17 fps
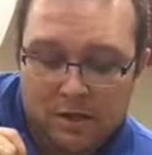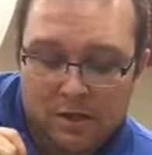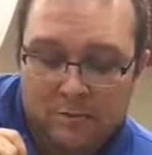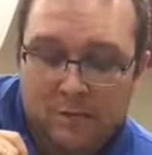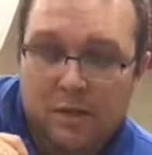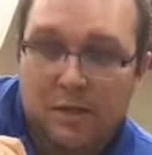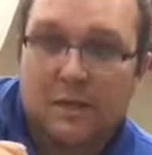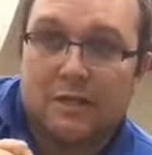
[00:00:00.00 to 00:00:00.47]

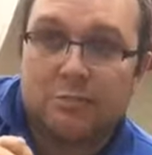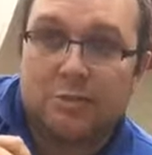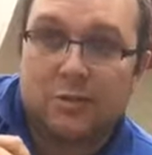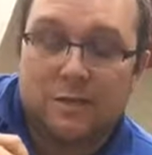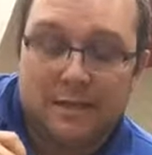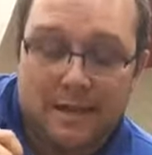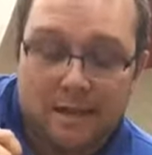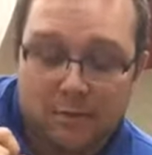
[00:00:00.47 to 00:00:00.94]
but it is
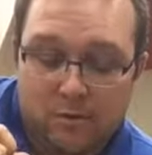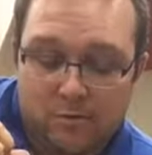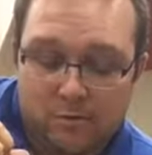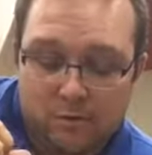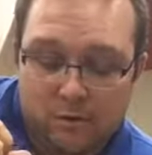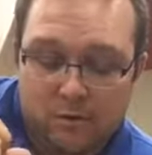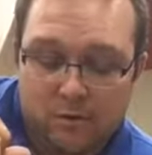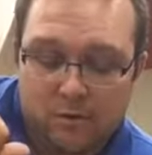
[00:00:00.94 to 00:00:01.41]
pretty staggering.
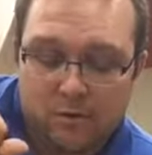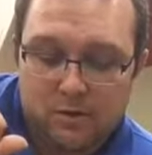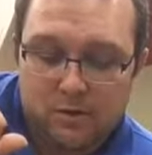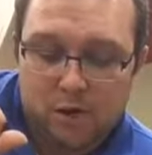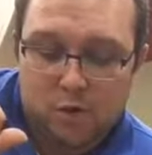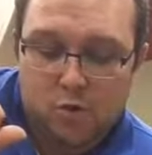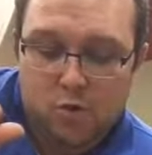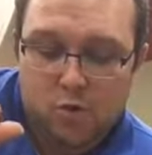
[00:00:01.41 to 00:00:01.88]

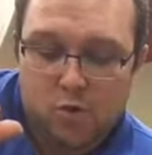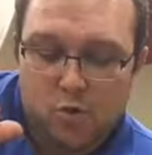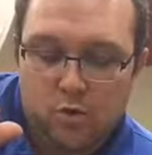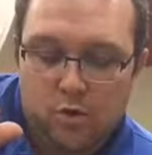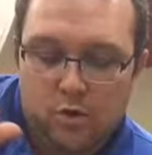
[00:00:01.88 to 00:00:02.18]
So